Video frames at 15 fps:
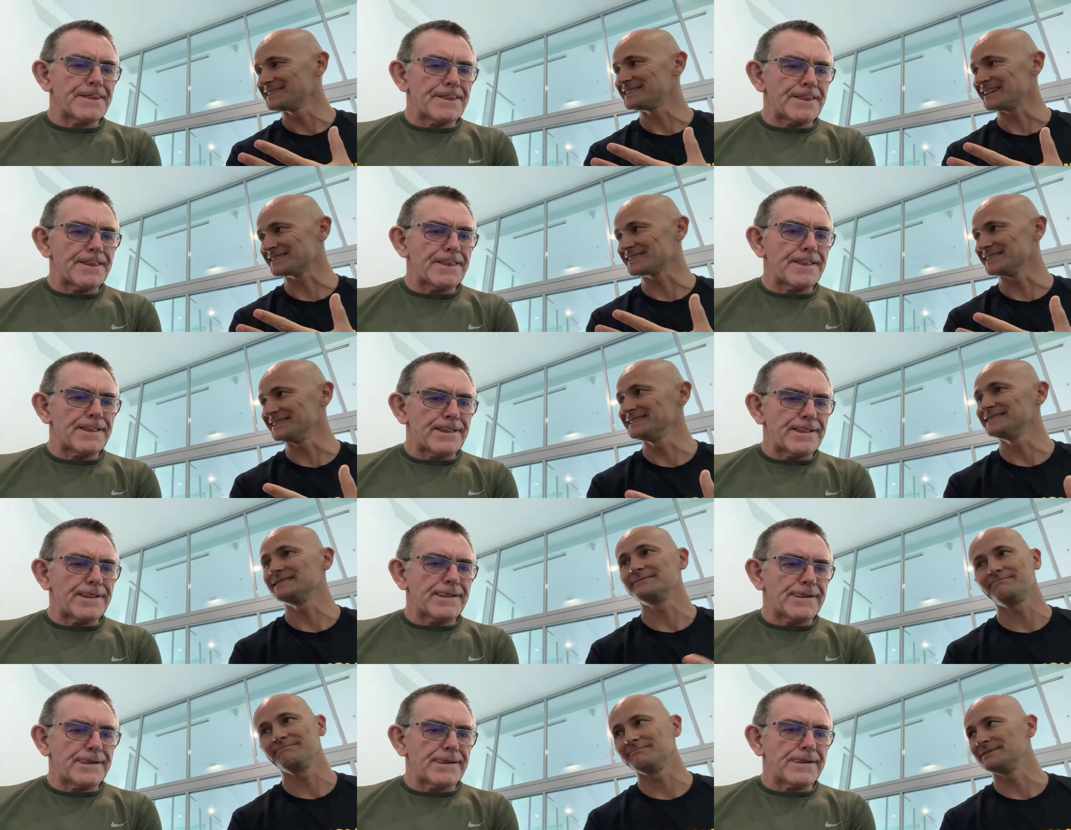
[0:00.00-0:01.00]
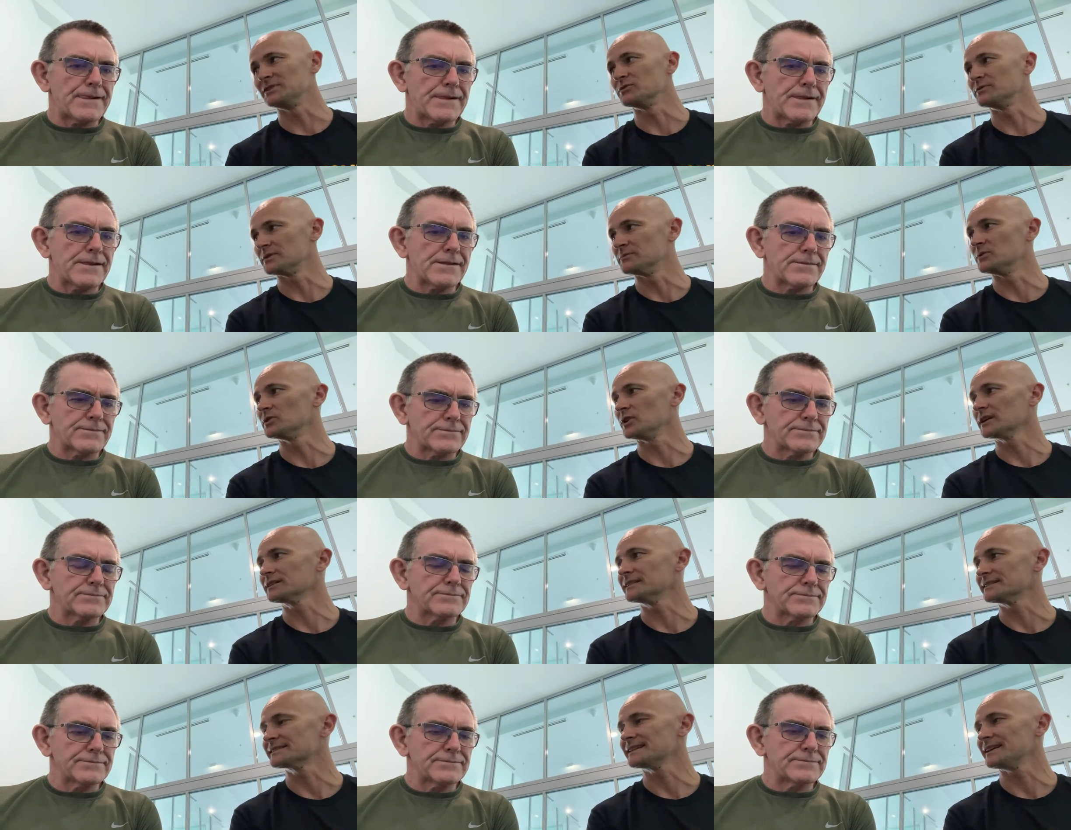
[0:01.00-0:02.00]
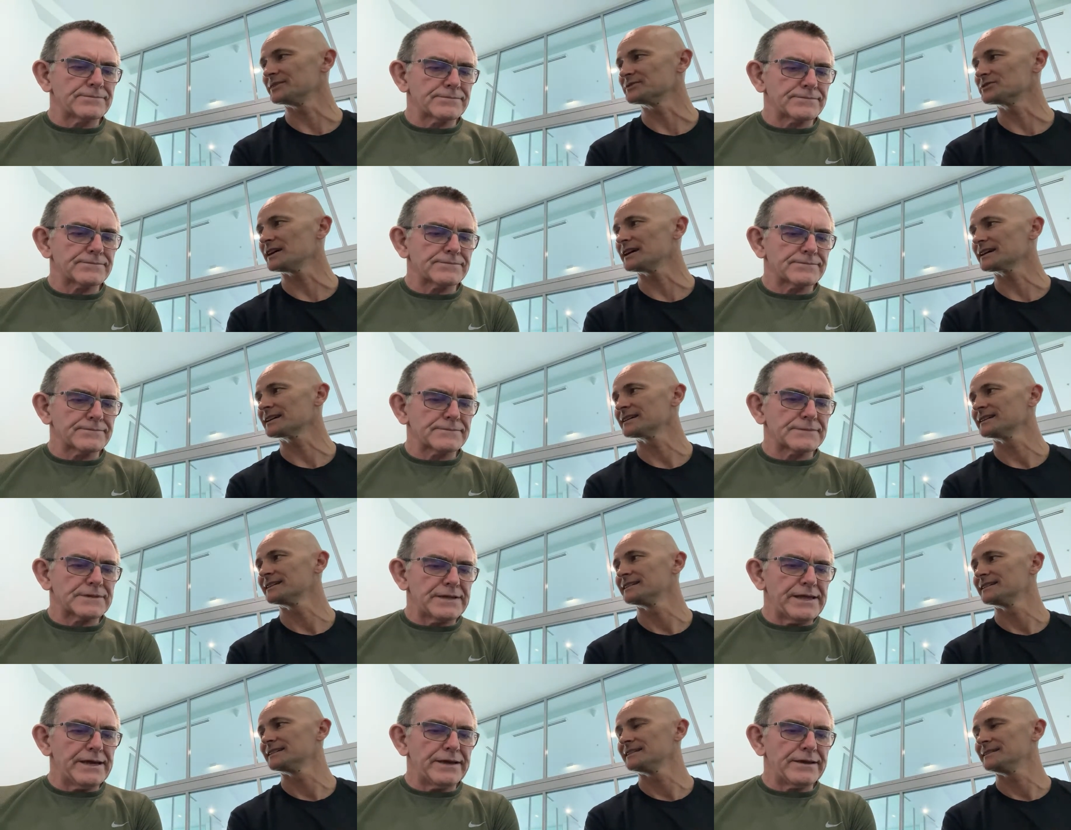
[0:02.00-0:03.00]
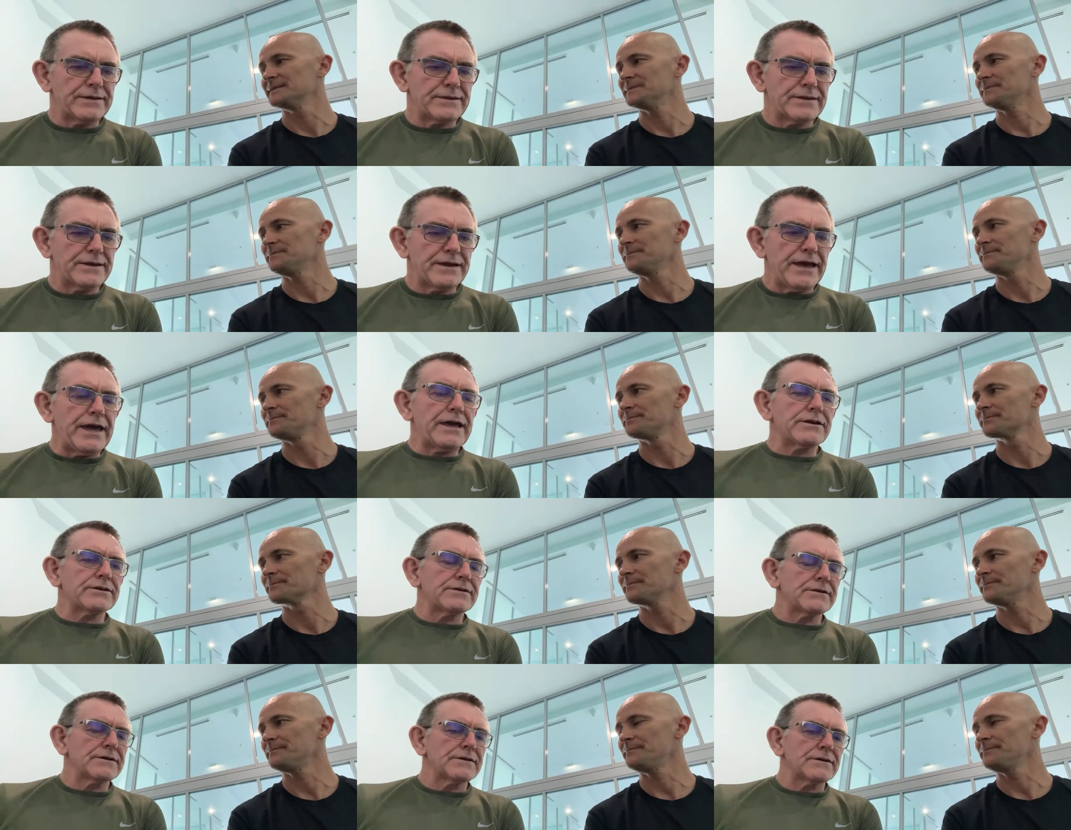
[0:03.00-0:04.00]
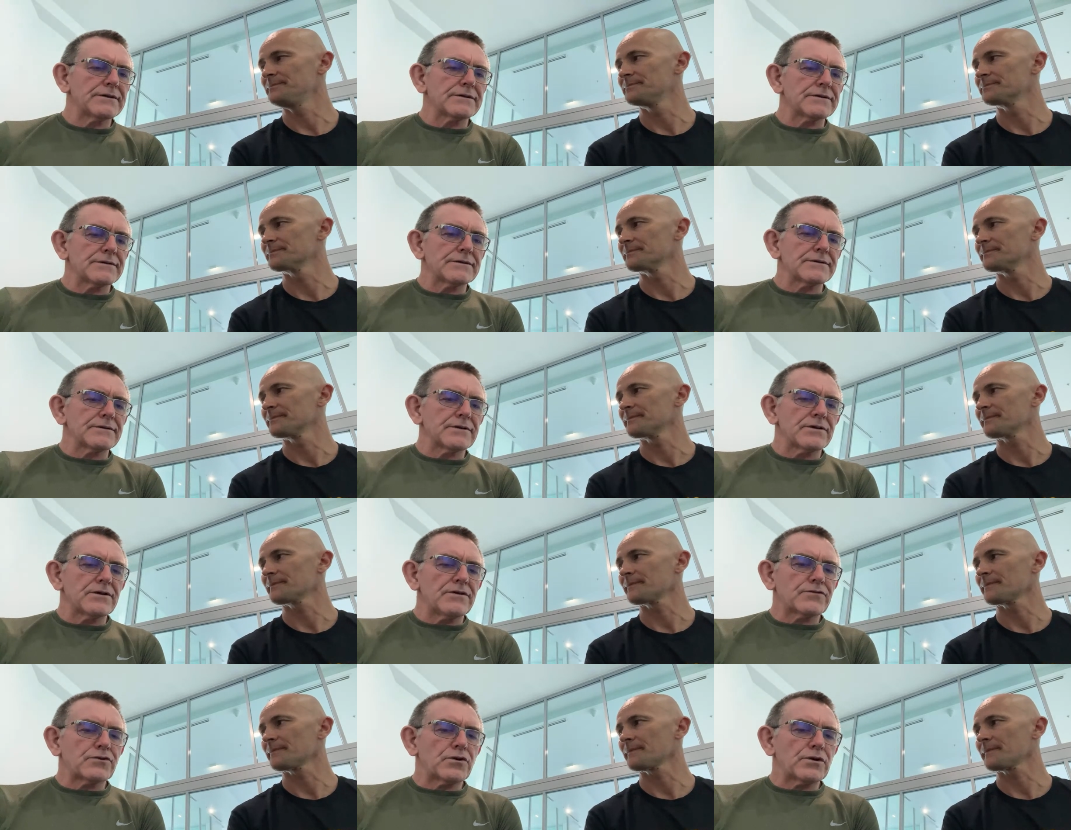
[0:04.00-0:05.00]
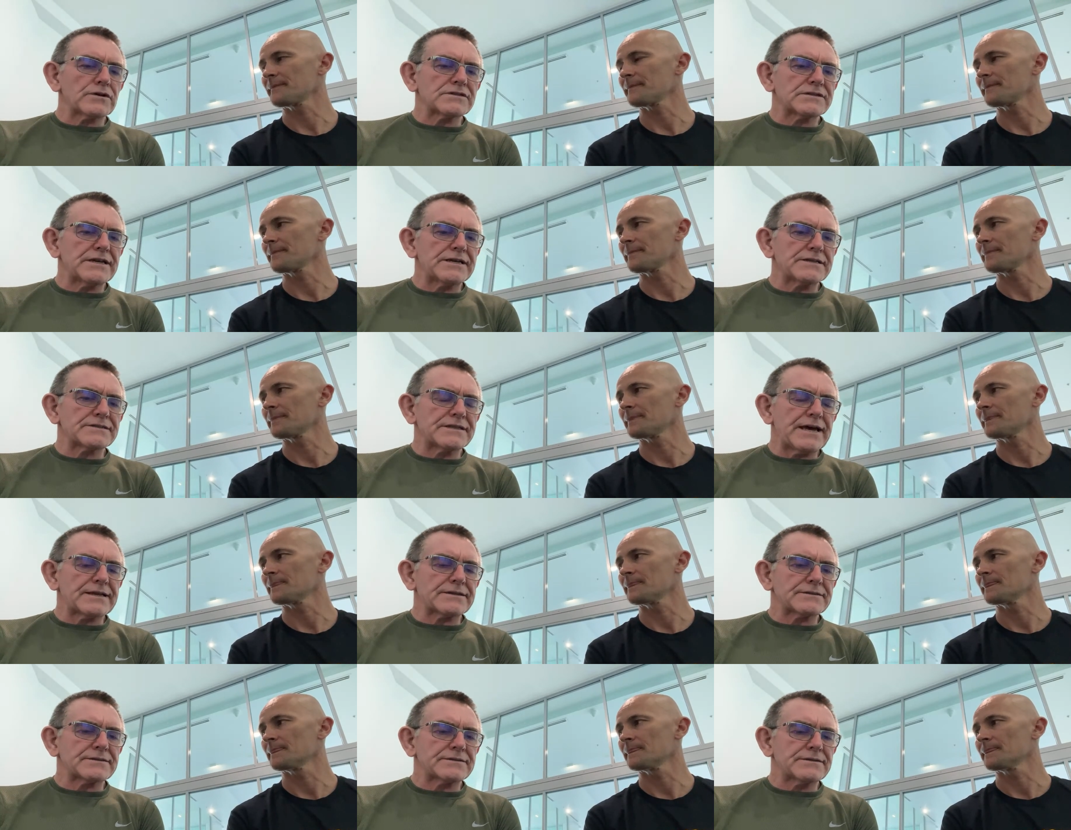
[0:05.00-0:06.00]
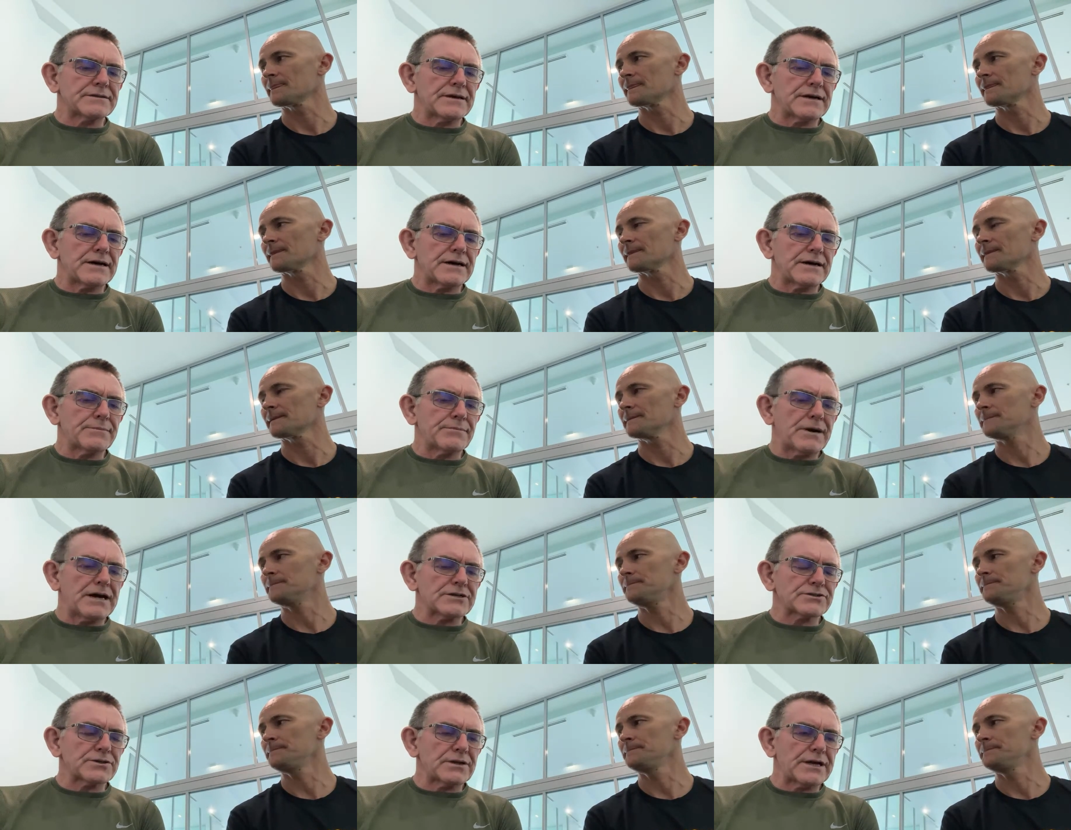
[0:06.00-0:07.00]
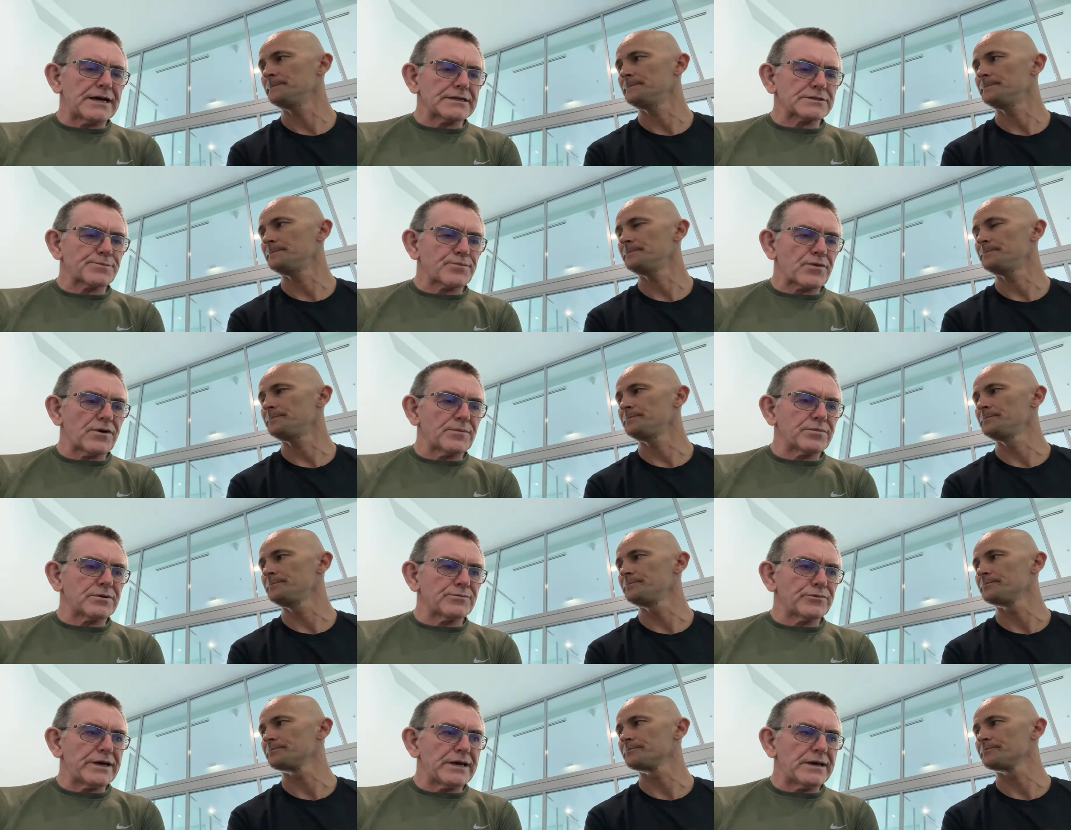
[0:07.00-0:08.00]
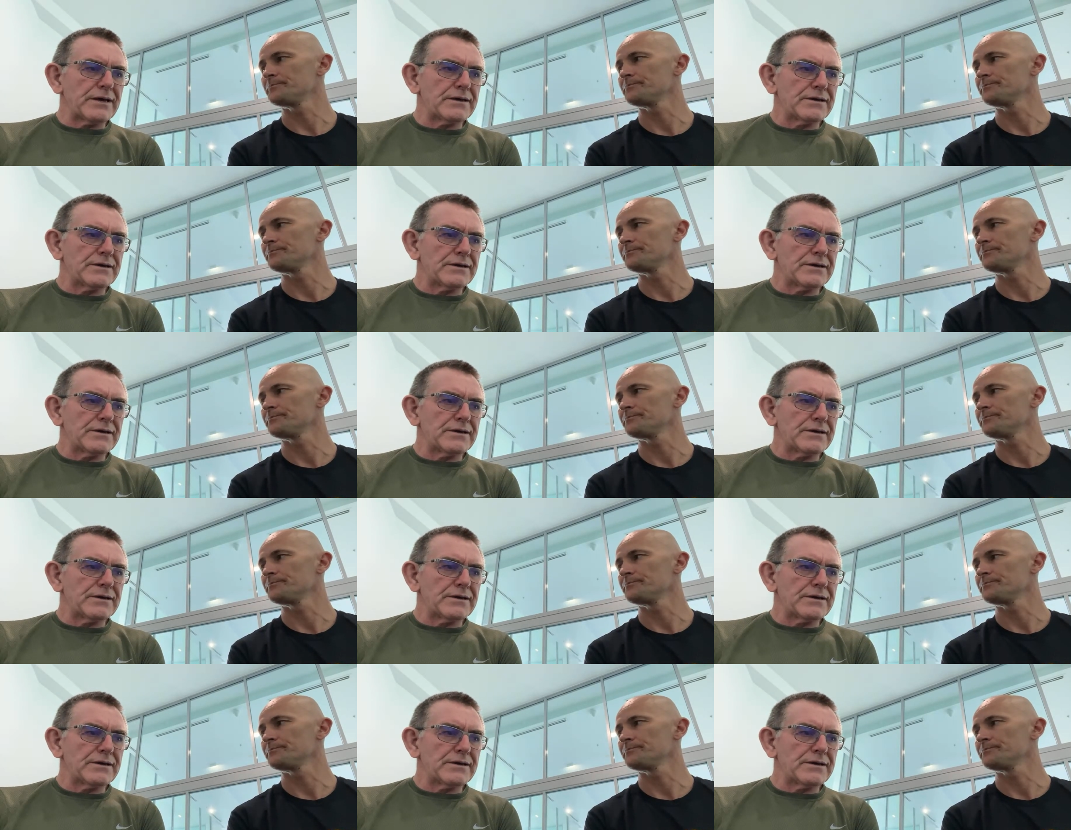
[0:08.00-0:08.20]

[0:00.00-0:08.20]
Speaker 1: tested you're, you're, more likely to stay on track
Speaker 2: yeah and of course there's that uh, martial arts problem where